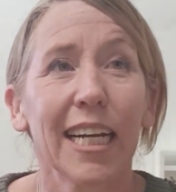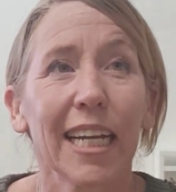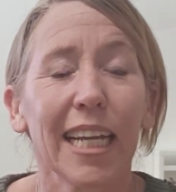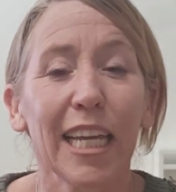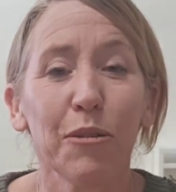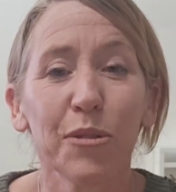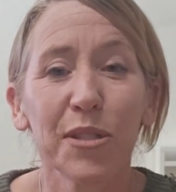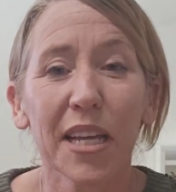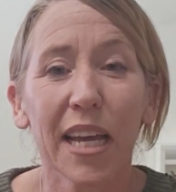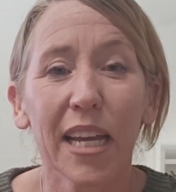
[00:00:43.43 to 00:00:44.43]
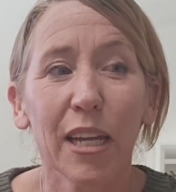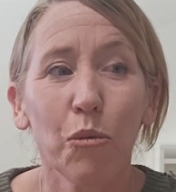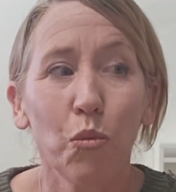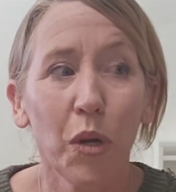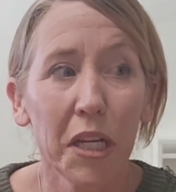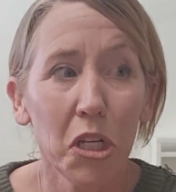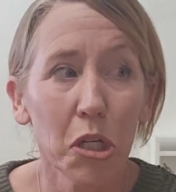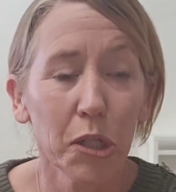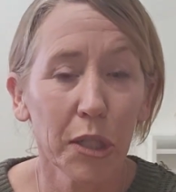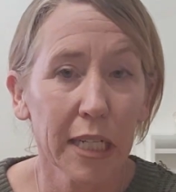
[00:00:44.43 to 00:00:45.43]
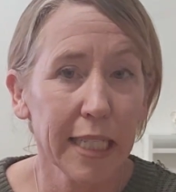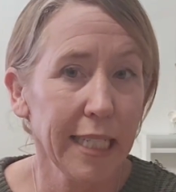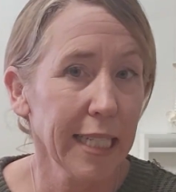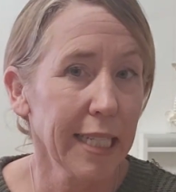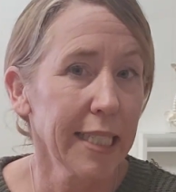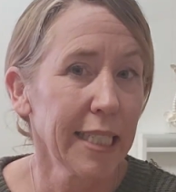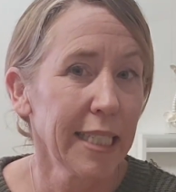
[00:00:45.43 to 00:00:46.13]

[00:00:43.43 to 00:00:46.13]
He was a window cleaner.